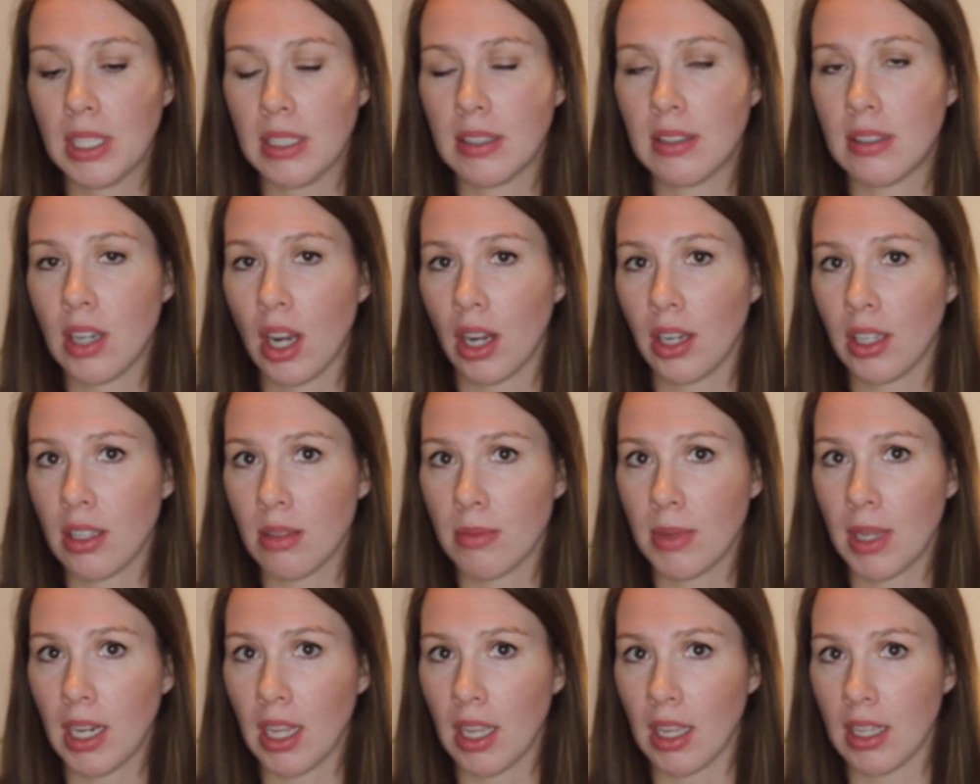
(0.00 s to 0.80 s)
this
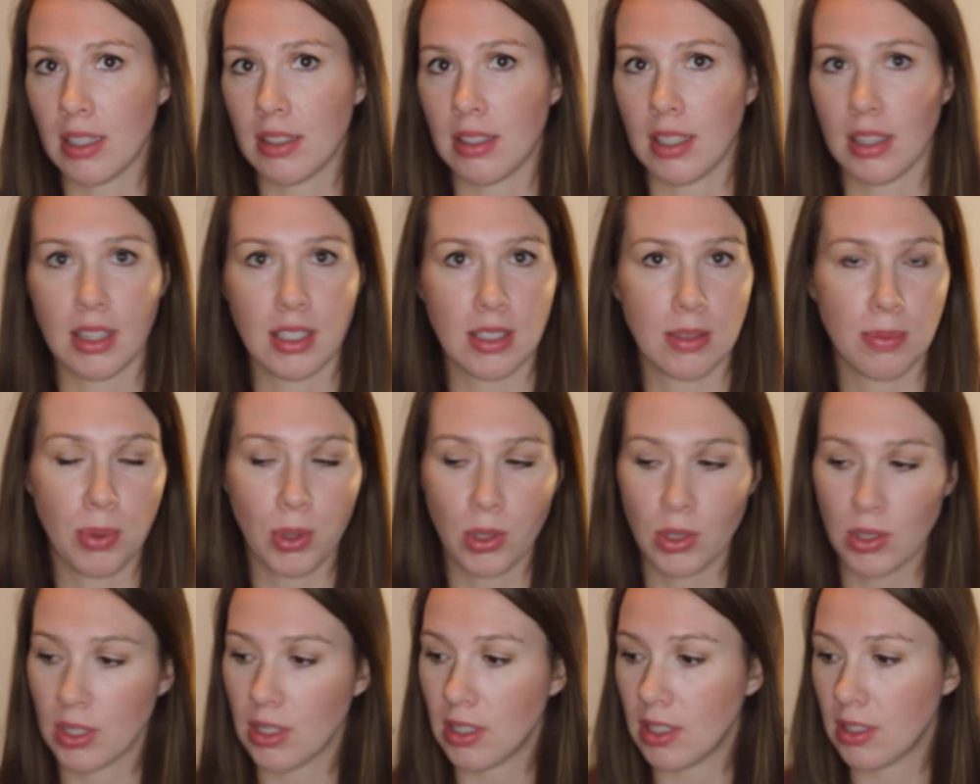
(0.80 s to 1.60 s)
document is, that this
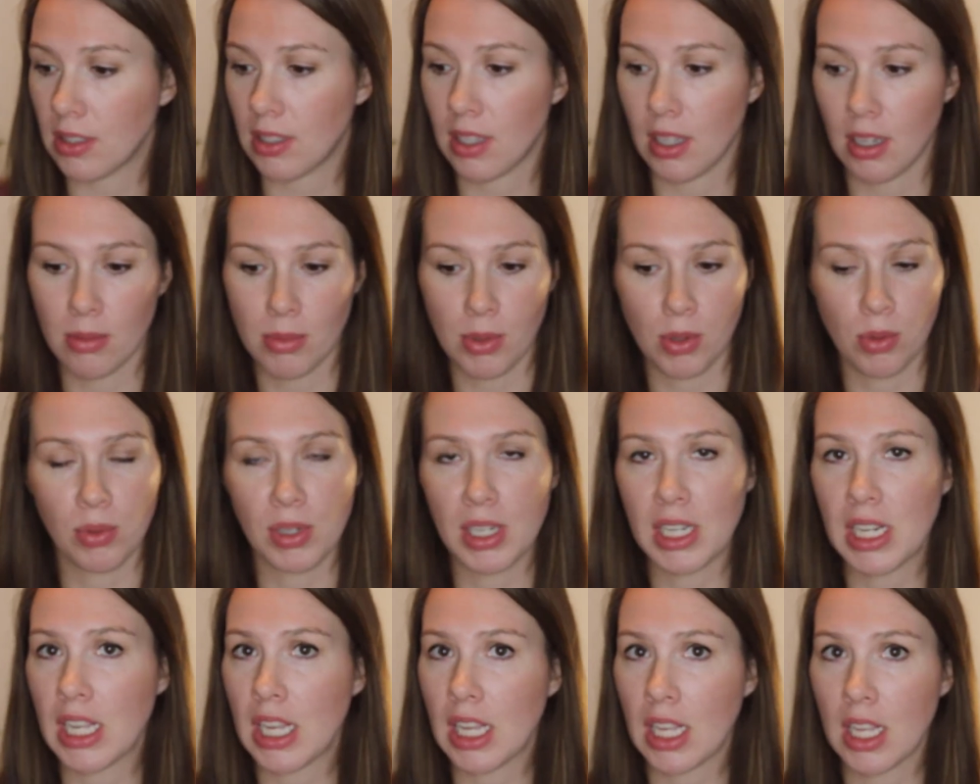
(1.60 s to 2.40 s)
person is going to be
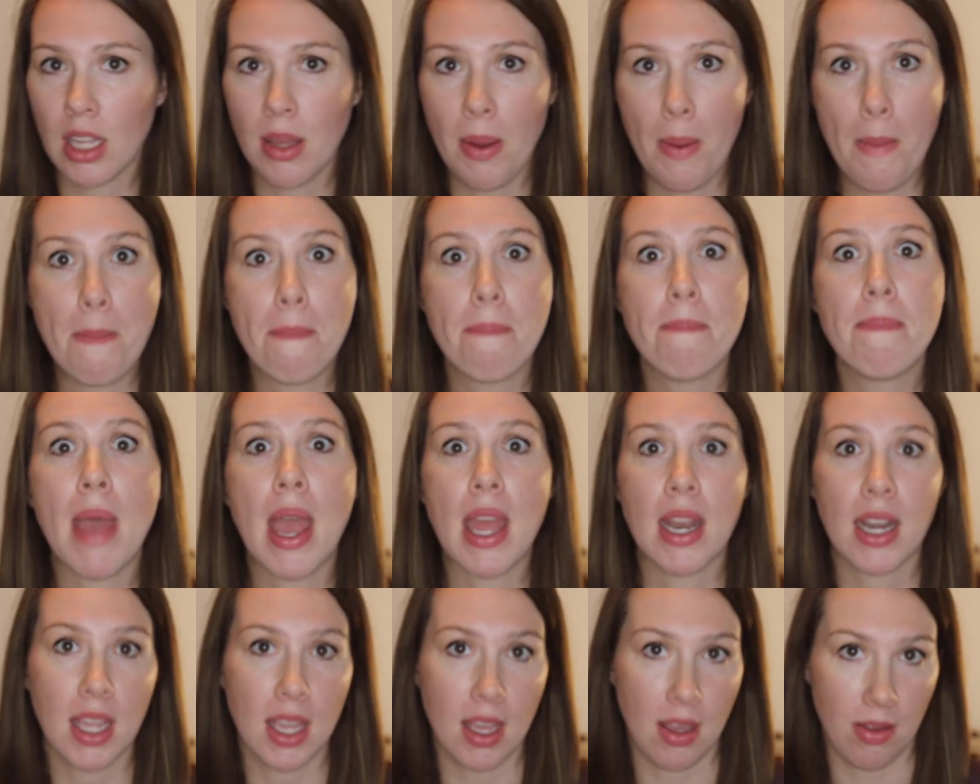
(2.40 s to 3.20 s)
reading
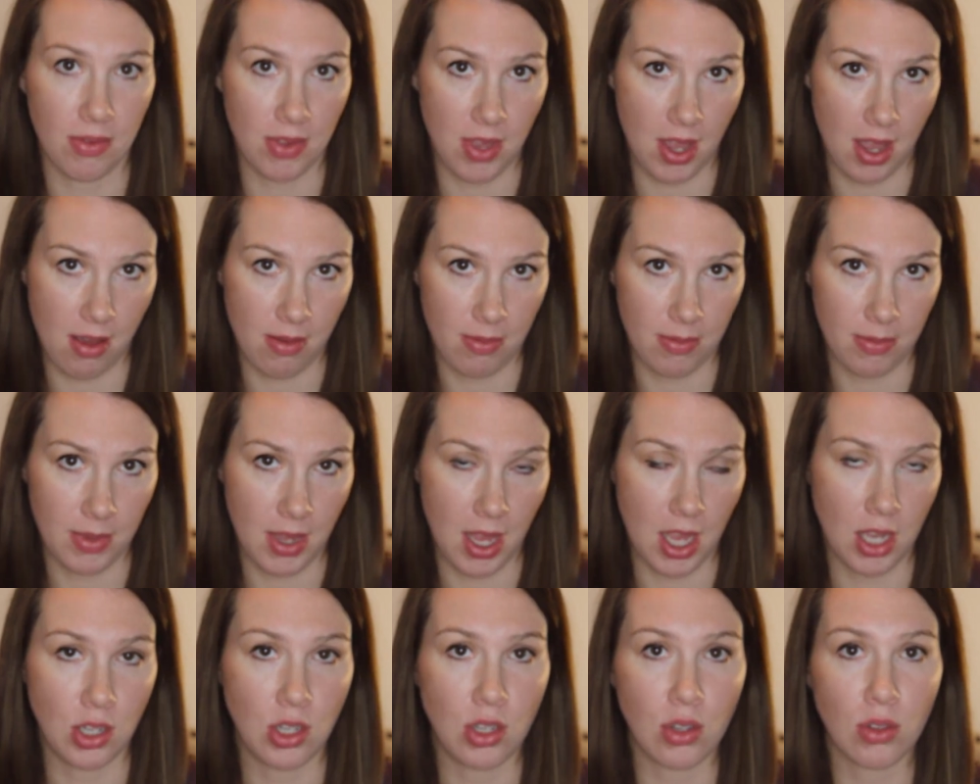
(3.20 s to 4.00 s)
many of them,
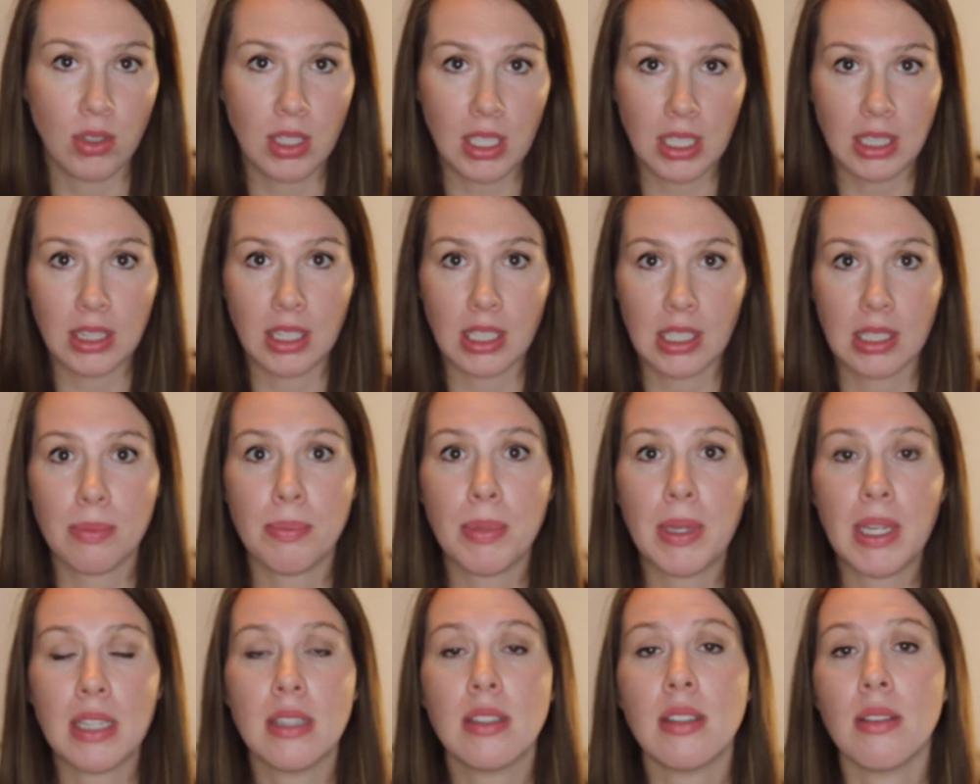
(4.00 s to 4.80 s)
and you need this
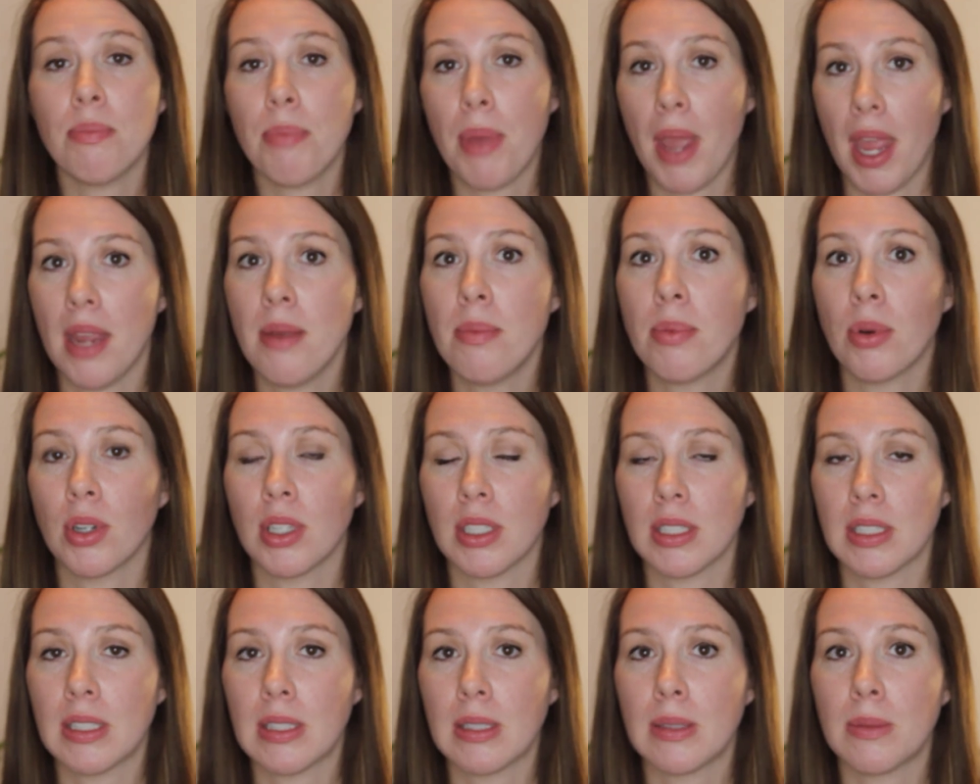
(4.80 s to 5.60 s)
piece of paper
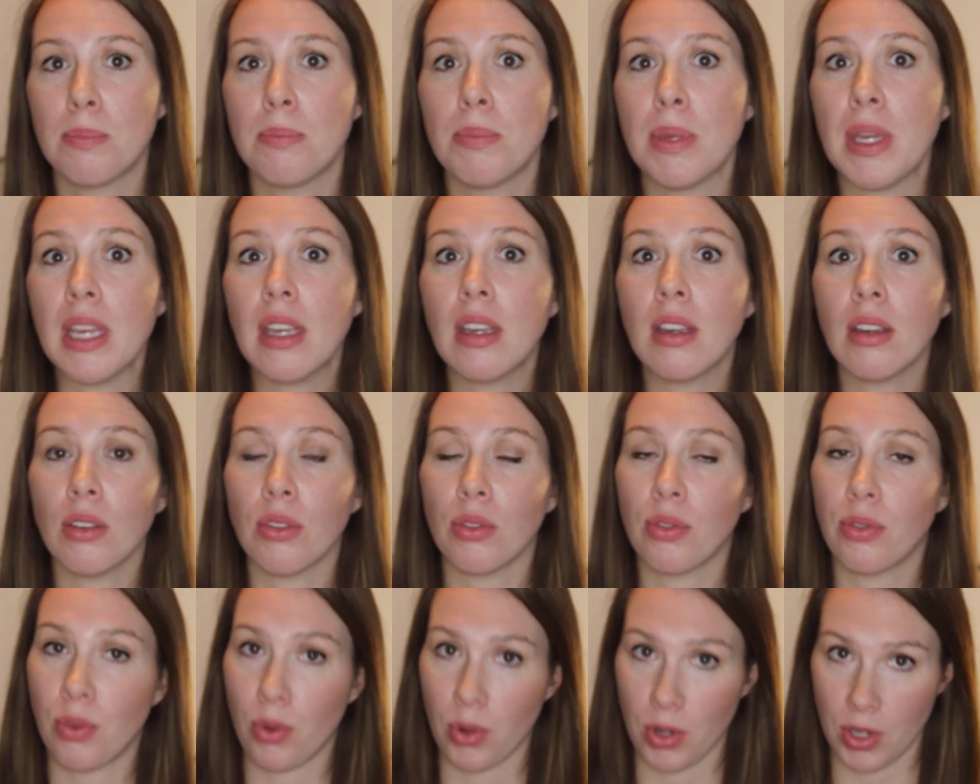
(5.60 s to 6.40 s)
to speak
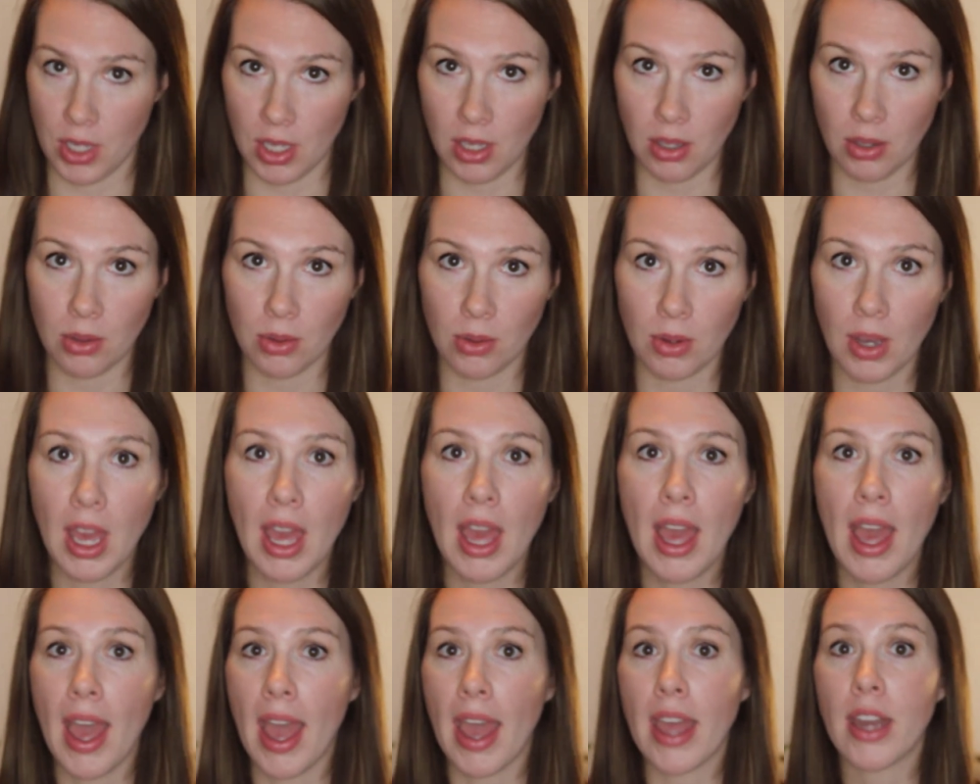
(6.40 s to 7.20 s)
for you.
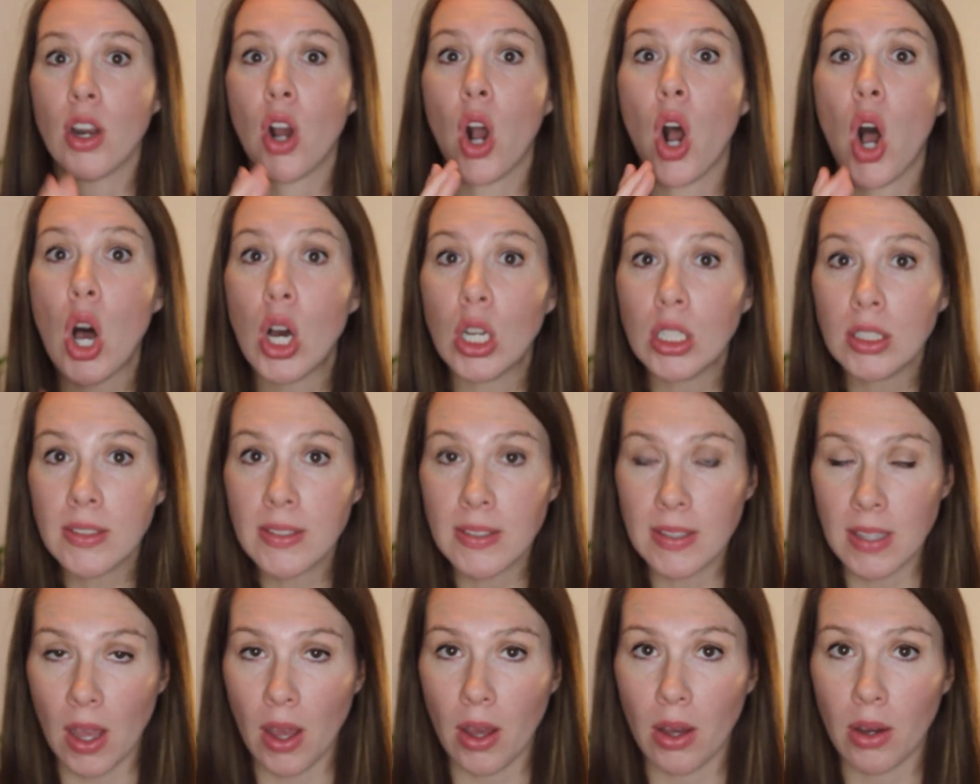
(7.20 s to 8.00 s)
And
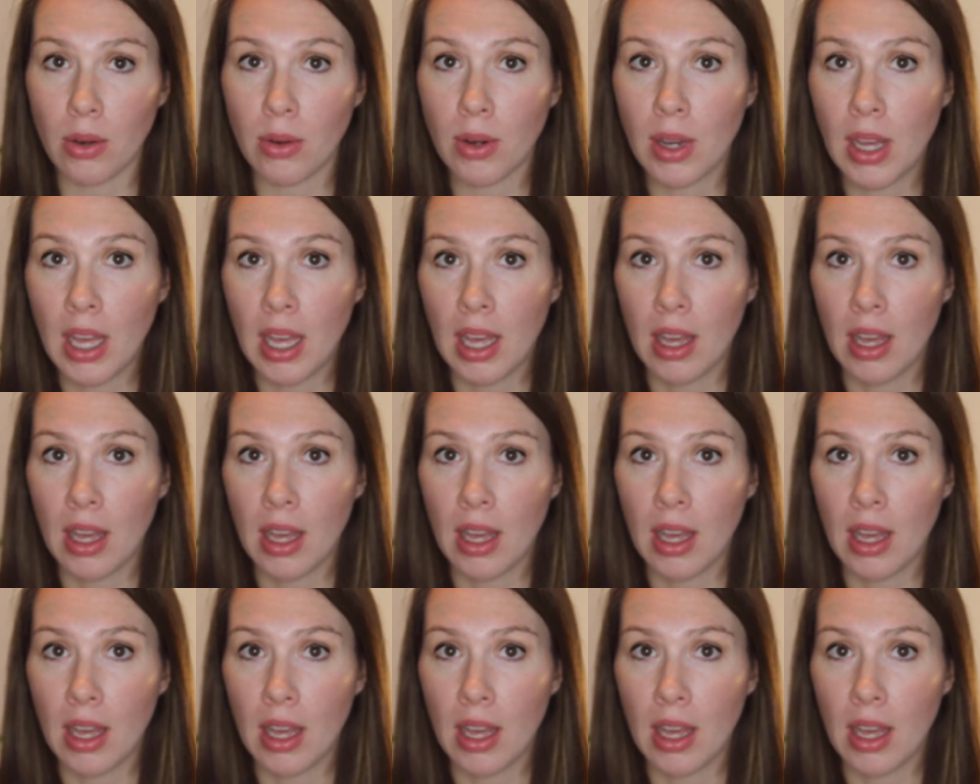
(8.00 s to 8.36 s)
also